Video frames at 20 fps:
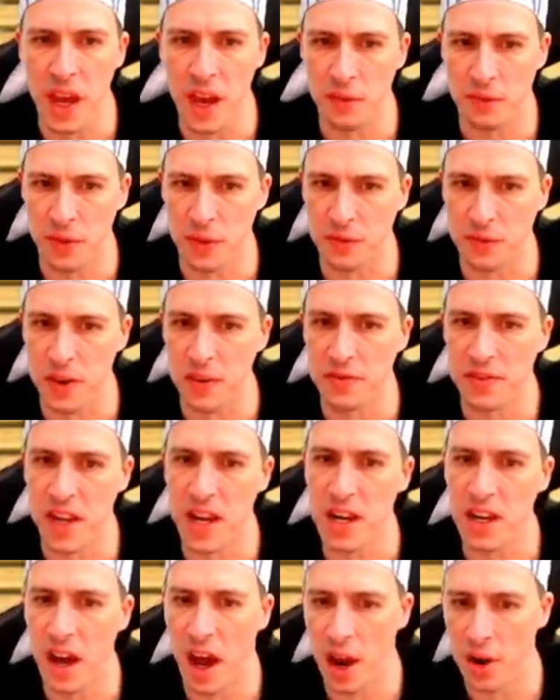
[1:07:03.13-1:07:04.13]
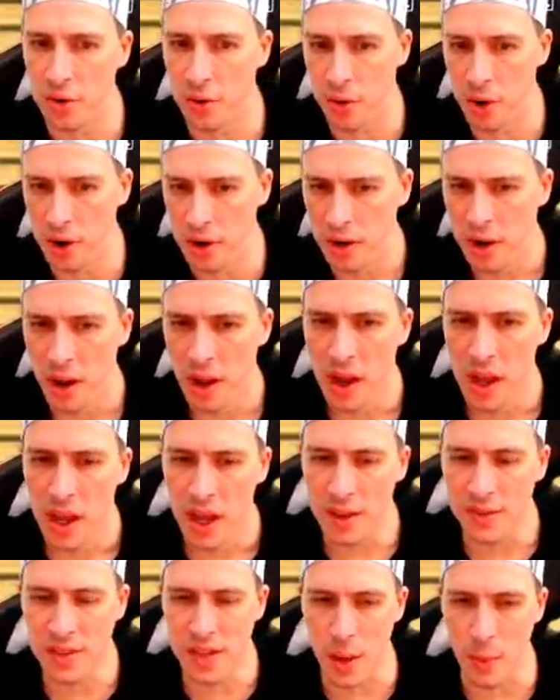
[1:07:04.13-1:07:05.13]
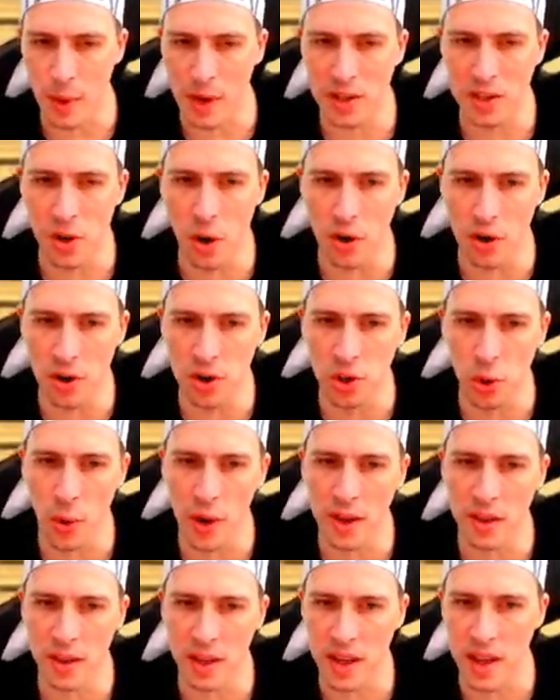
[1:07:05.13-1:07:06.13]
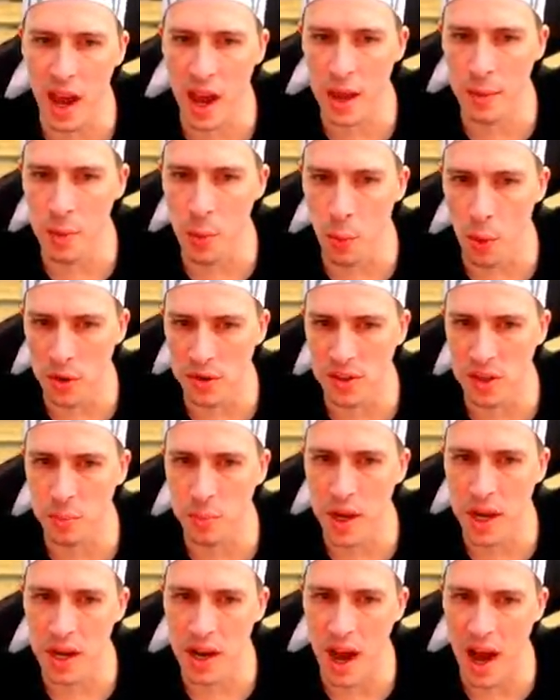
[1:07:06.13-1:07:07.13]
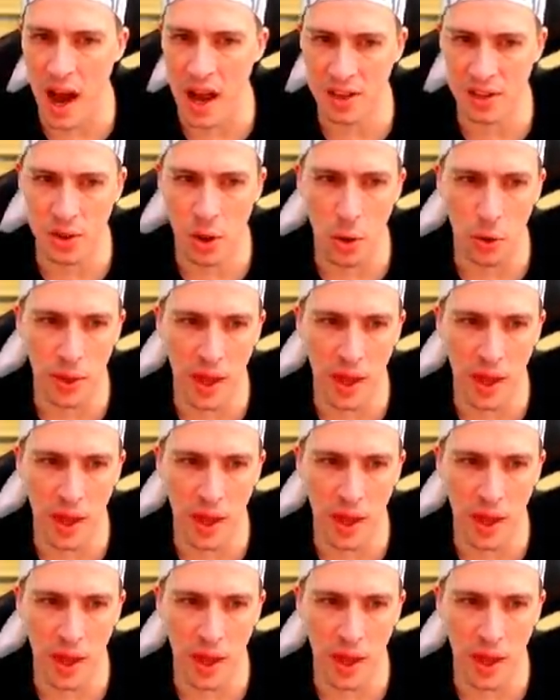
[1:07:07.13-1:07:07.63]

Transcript: for 1,500, if someone's not enjoying the game and wants to be an asshole,